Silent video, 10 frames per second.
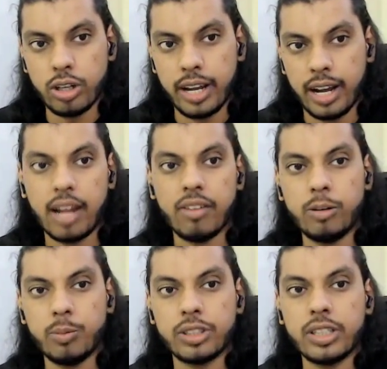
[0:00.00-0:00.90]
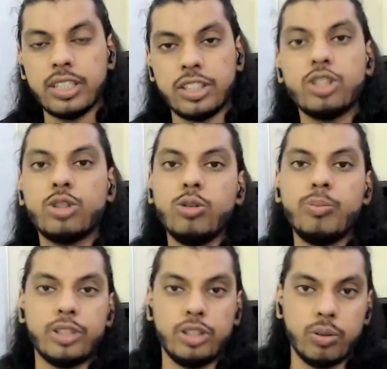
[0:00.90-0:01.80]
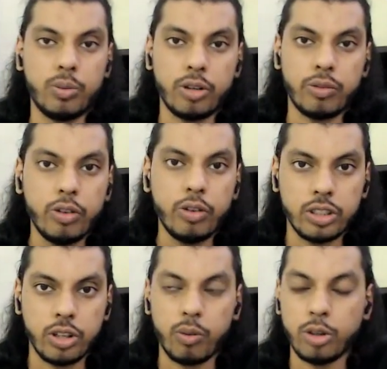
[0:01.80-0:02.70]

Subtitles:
like 100%, is just 2% of what you're focusing on,